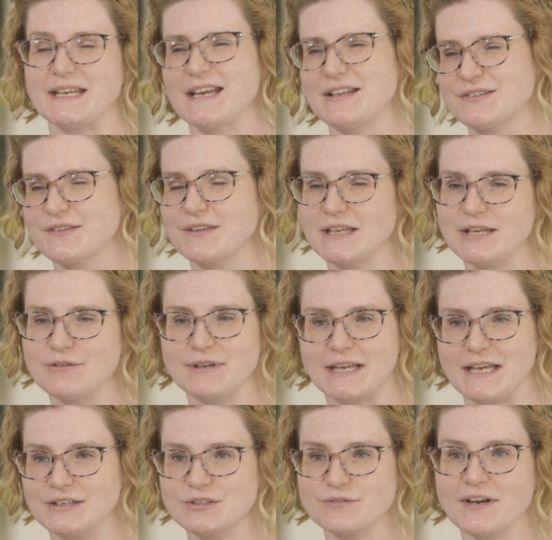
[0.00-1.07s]
Yes, the hearing
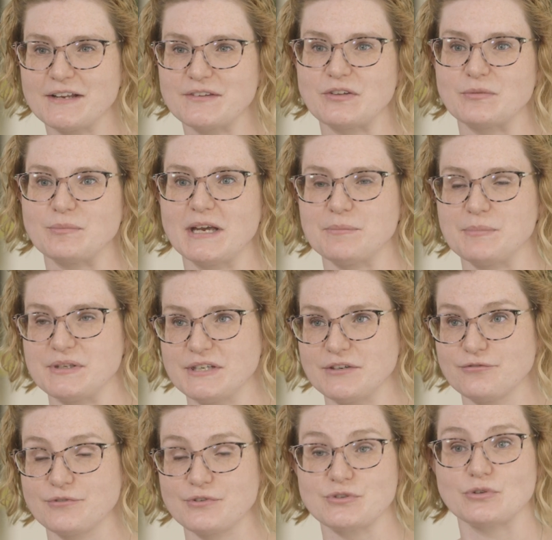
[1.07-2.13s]
aid devices might be
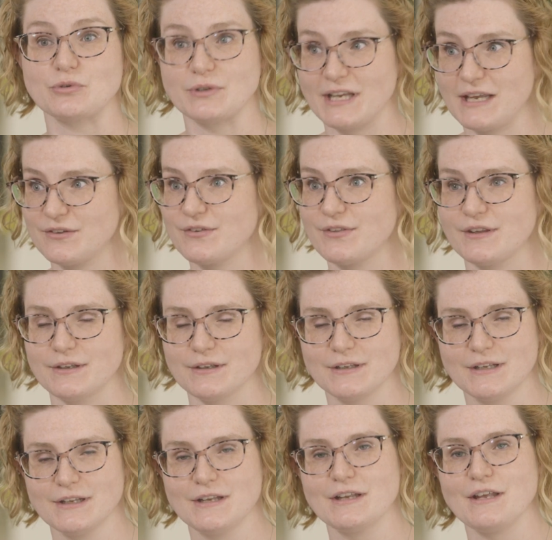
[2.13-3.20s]
different, or yes, the,
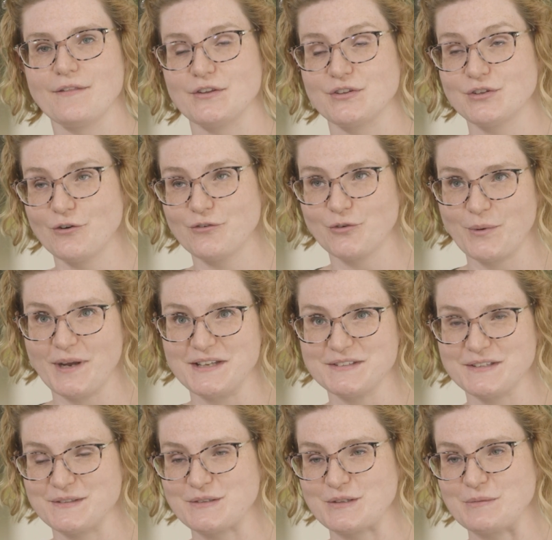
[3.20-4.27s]
the software
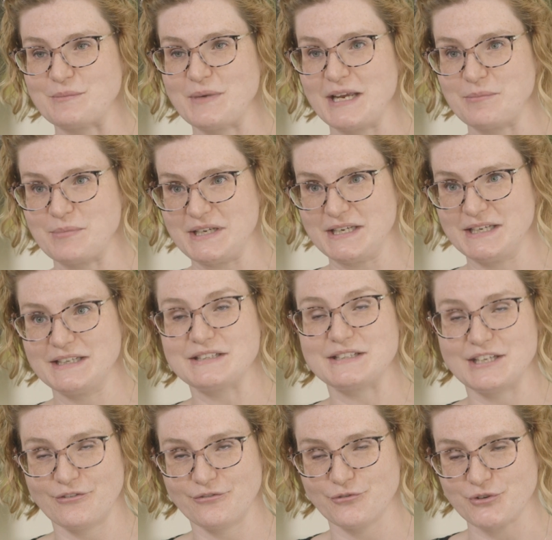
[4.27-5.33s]
system might be
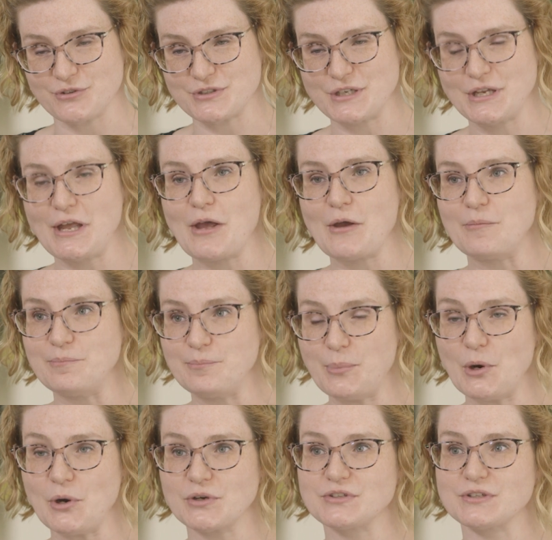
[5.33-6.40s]
different,
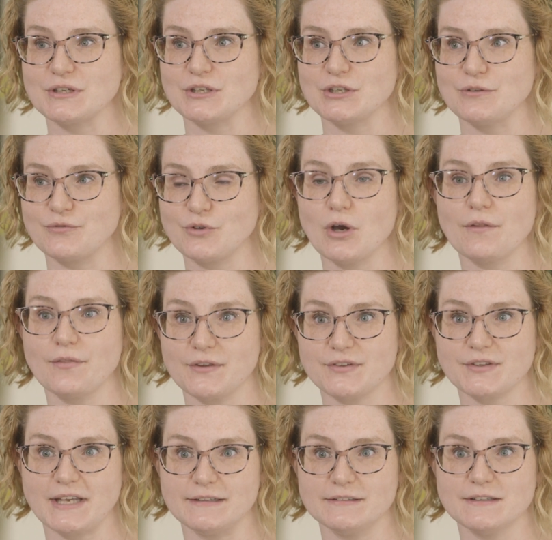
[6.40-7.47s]
but you've got the
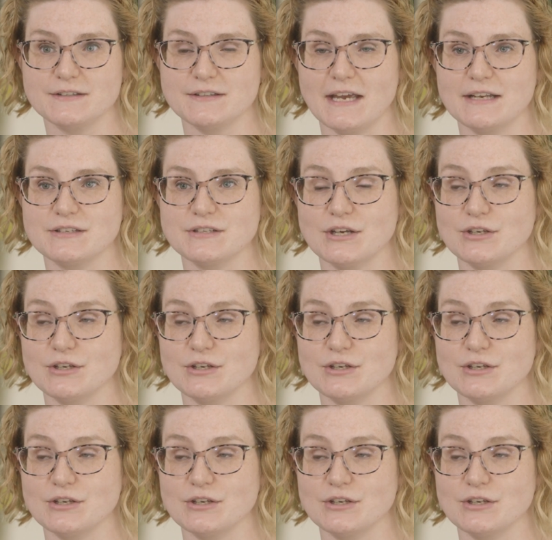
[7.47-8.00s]
skill set